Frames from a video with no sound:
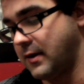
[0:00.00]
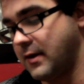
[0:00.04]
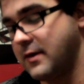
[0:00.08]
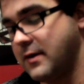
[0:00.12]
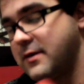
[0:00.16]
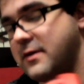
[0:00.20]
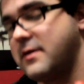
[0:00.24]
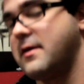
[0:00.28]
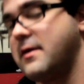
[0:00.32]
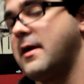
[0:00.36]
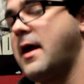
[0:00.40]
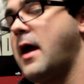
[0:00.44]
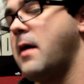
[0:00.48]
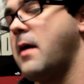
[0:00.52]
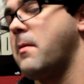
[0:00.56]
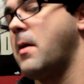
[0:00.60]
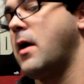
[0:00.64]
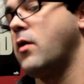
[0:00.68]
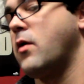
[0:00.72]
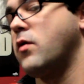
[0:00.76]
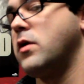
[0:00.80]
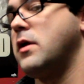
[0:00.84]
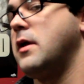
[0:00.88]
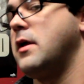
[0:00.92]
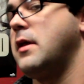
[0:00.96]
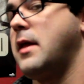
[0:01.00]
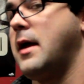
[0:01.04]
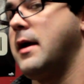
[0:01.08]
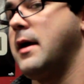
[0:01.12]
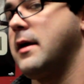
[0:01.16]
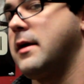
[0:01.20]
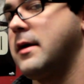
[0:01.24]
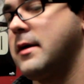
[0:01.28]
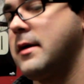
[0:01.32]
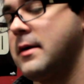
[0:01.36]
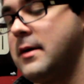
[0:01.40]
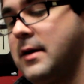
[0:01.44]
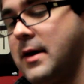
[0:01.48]
is a game I really
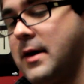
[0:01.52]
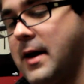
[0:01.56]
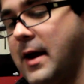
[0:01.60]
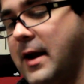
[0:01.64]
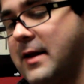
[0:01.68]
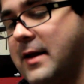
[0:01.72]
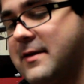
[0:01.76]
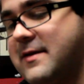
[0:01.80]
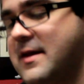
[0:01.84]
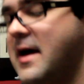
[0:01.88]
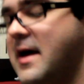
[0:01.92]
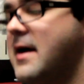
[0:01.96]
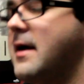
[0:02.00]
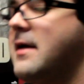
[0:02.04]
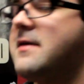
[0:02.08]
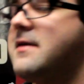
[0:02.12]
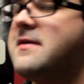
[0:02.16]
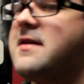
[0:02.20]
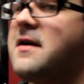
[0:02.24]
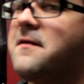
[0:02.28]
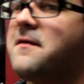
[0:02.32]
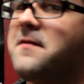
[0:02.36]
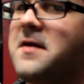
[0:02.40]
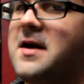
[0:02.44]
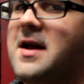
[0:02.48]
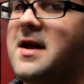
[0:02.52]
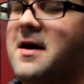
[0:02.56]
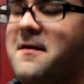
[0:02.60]
like, and it's definitely